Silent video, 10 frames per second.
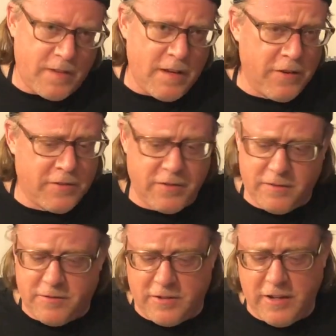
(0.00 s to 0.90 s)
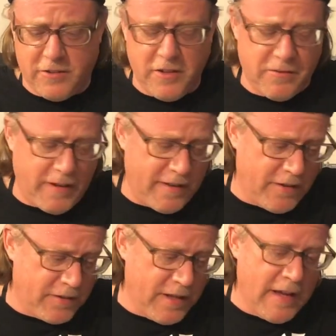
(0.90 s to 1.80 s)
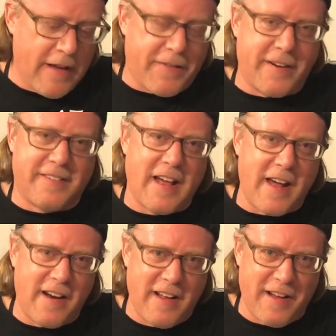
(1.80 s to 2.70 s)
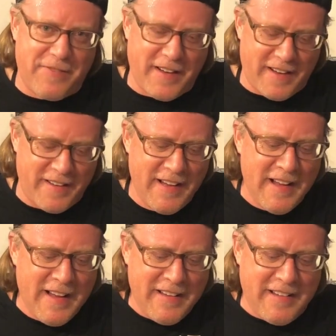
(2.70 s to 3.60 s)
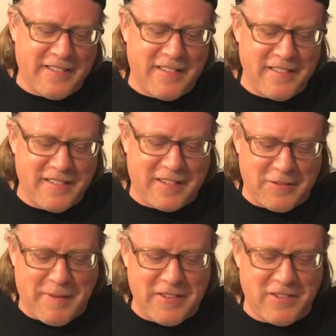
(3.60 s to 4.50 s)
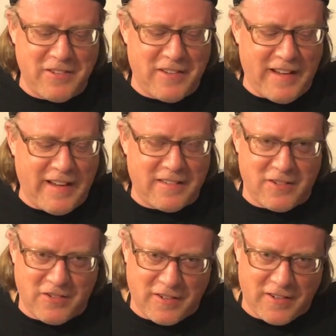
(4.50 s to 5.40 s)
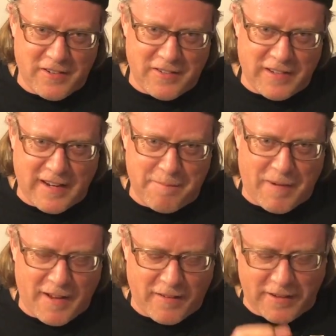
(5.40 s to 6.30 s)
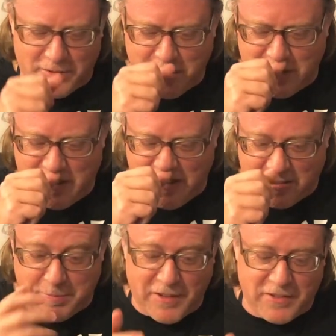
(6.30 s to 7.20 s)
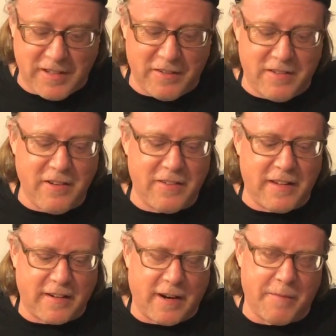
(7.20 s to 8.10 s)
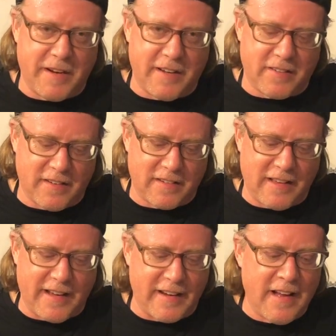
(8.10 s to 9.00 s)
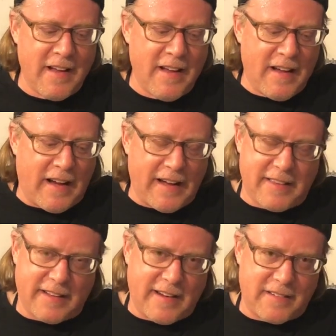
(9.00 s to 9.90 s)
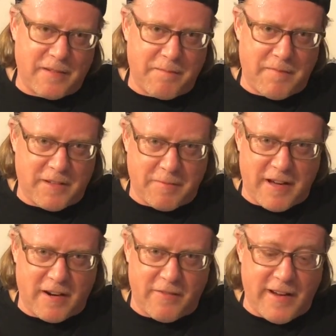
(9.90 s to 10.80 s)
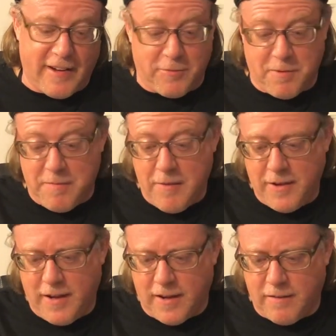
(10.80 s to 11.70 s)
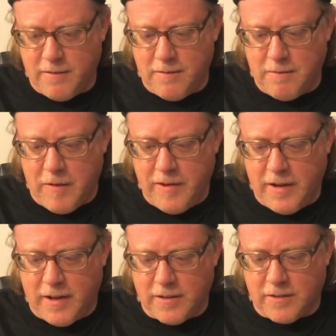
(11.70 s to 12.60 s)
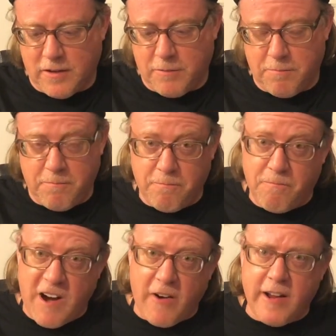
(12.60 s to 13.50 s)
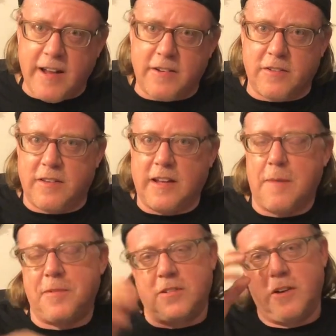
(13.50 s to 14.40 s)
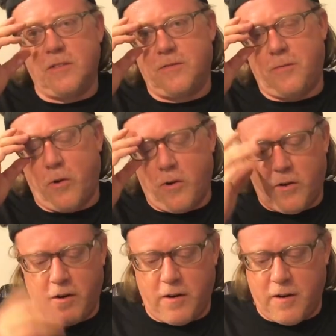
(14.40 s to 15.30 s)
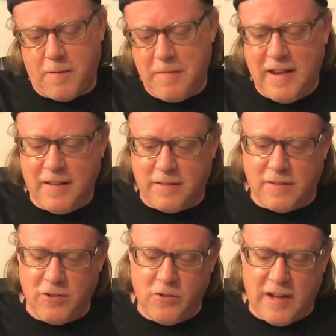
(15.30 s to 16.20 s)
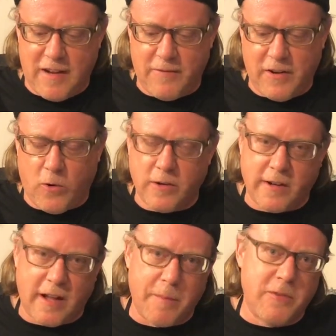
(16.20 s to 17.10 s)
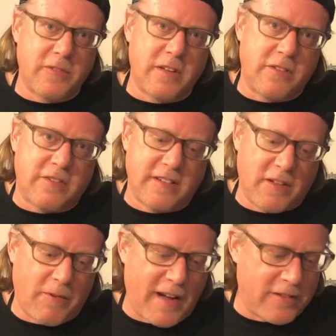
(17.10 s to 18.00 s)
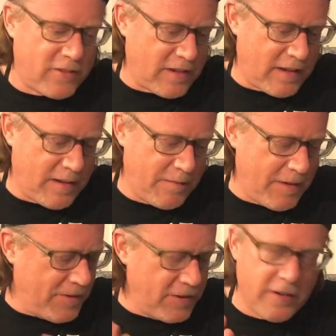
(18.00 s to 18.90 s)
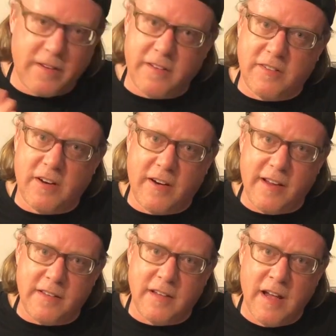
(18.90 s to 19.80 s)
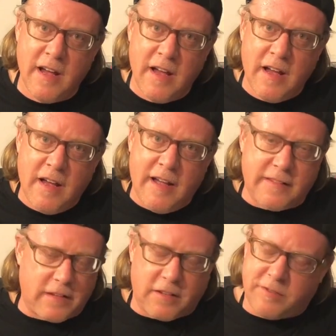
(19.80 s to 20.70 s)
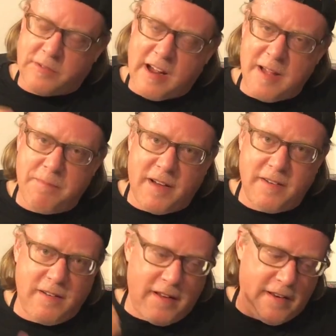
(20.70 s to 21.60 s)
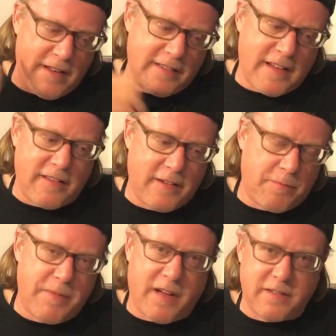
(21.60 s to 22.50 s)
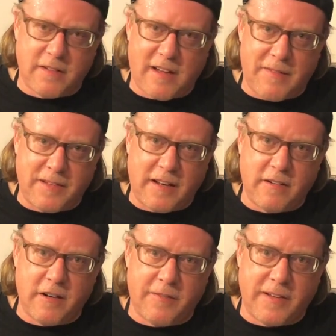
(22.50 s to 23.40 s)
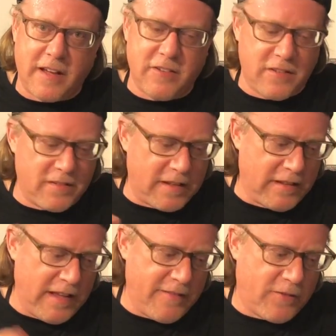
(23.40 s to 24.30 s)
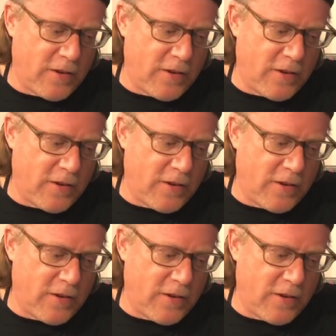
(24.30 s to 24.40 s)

there's CO2 in one of those. If there's not enough yeast in suspension to eat the sugars that I bottled this with and expel CO2, then the carbonation is light. I think it's a matter of age, but maybe not. Maybe not. So very interesting episode for me to have recorded. I hope it was interesting to watch. If you're new to the series, hit the subscribe button and hit that little bell at the top to get our notifications, and leave